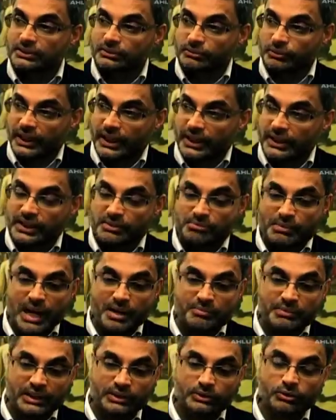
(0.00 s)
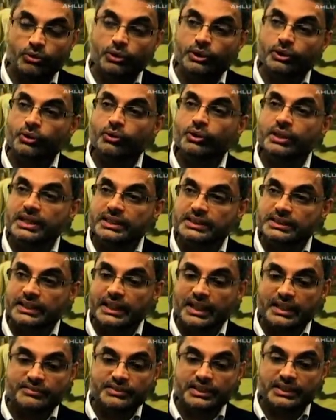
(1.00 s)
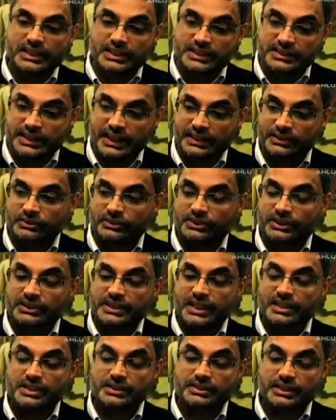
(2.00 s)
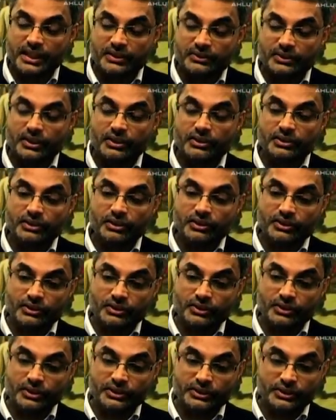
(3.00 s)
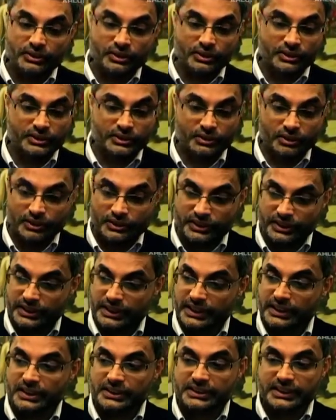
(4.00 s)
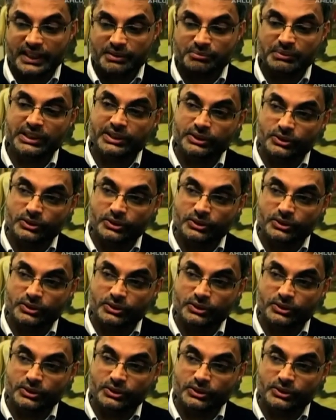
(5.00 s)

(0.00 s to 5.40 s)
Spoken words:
where Imam had called all his slaves and they sat on the tent and on the dinner table.